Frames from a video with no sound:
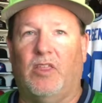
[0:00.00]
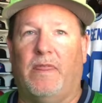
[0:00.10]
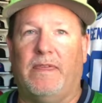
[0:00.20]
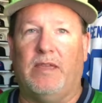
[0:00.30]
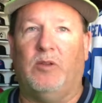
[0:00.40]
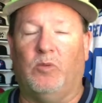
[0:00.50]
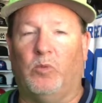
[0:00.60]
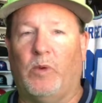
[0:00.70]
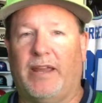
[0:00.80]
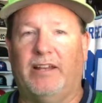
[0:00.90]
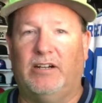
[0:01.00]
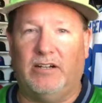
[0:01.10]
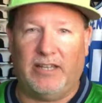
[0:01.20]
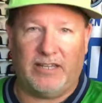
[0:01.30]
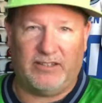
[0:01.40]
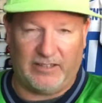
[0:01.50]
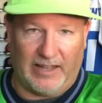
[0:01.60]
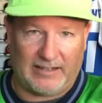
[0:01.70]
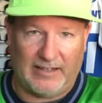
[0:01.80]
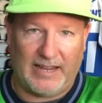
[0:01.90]
the regularly
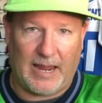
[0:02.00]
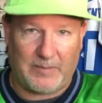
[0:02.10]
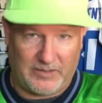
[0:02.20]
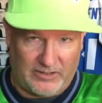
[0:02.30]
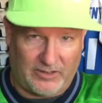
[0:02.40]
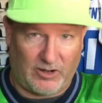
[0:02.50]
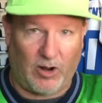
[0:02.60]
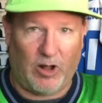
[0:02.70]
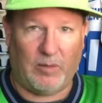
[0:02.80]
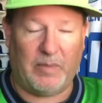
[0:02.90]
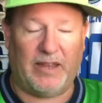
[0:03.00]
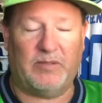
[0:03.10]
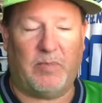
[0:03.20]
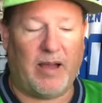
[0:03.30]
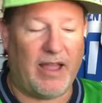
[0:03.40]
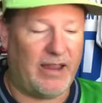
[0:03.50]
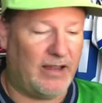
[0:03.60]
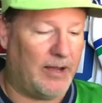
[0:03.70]
selected games, these are all picked by